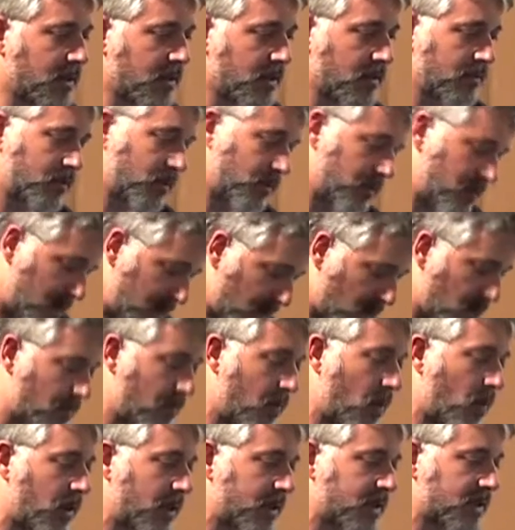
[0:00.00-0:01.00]
uh, to bring on
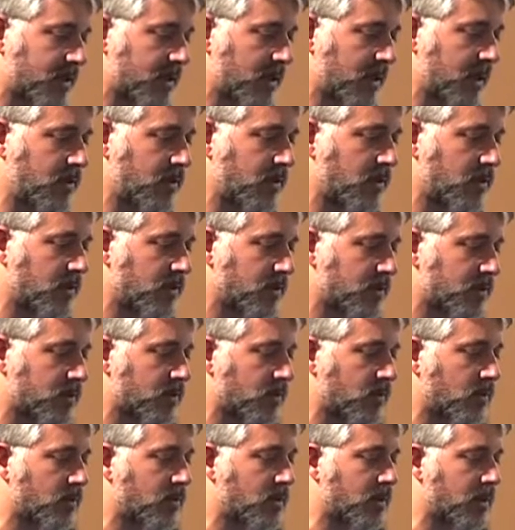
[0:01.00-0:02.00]
board uh, the,
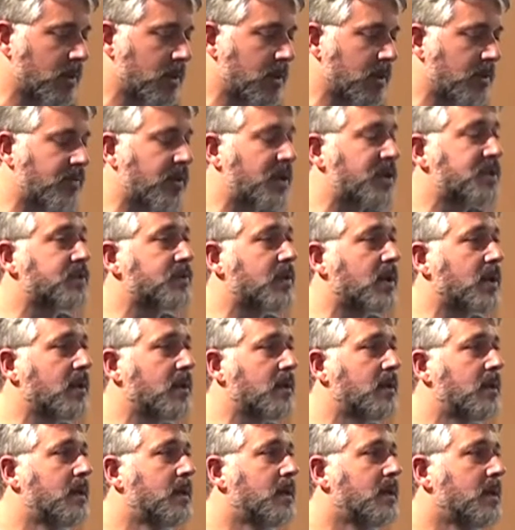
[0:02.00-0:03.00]
so the
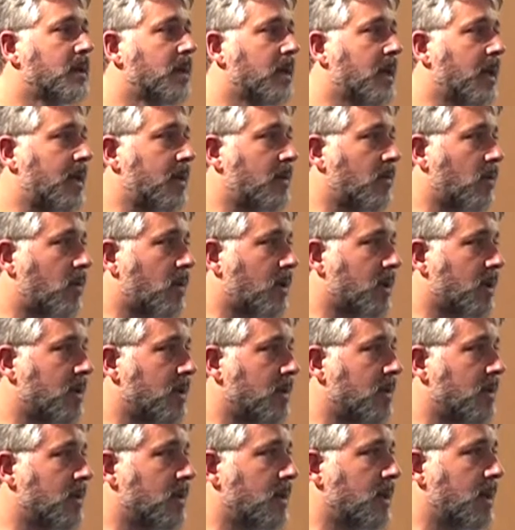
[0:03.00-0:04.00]
regional and
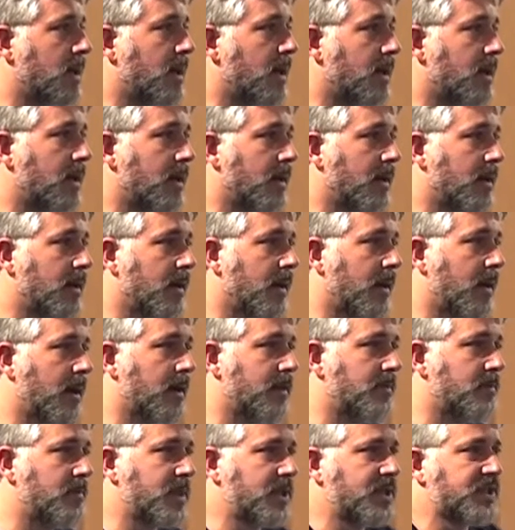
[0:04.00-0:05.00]
local uh,
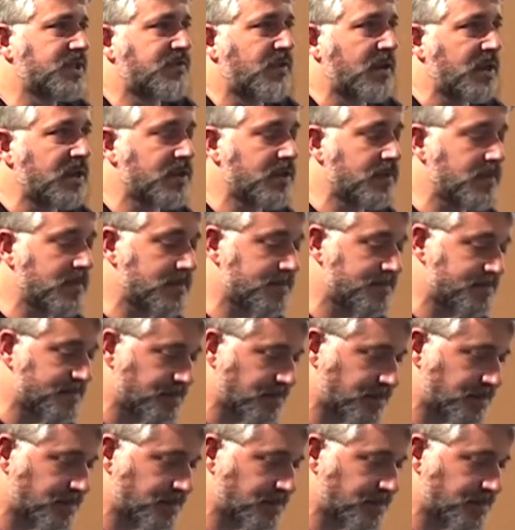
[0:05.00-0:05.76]
administration